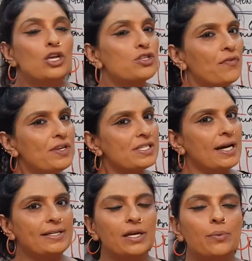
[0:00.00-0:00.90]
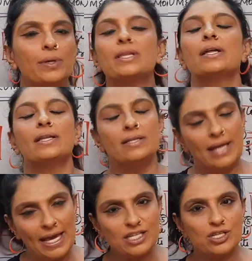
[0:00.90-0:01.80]
So we're starting with the
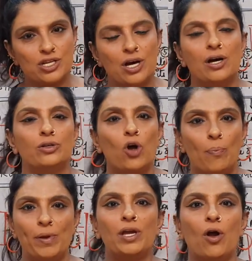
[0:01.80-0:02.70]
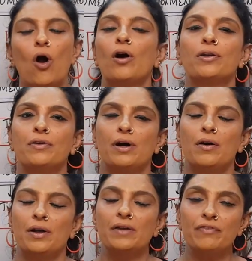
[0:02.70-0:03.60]
next topic on
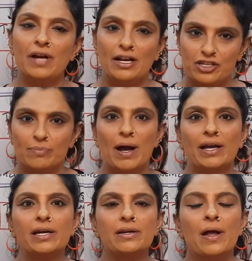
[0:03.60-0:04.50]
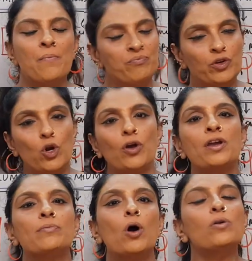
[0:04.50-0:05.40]
in financial market. We're
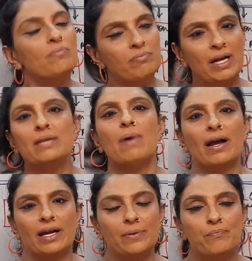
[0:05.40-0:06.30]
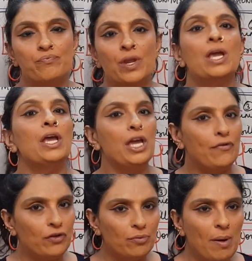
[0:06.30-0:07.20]
talking about money market.
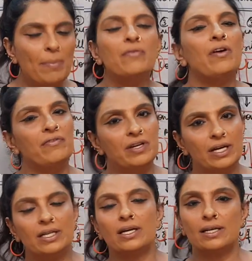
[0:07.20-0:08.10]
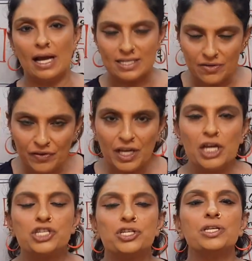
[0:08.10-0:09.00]
If you remember when we did the
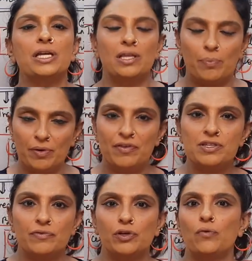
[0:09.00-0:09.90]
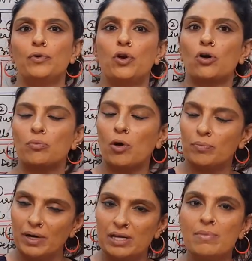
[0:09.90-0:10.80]
classification in the previous video, we talked
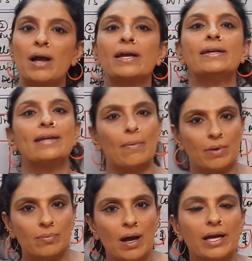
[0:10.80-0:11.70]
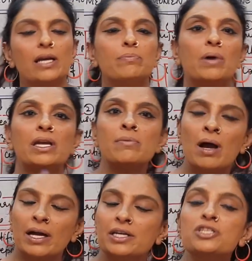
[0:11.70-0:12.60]
about money market, capital market. Money
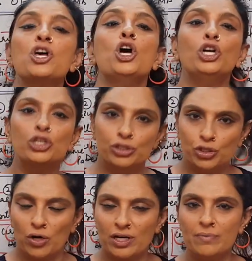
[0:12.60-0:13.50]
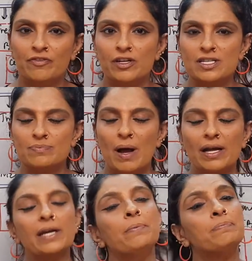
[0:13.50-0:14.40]
market is short-term funds
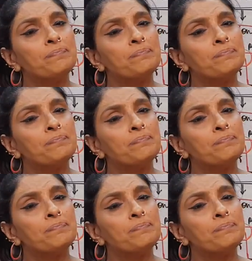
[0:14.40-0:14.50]
market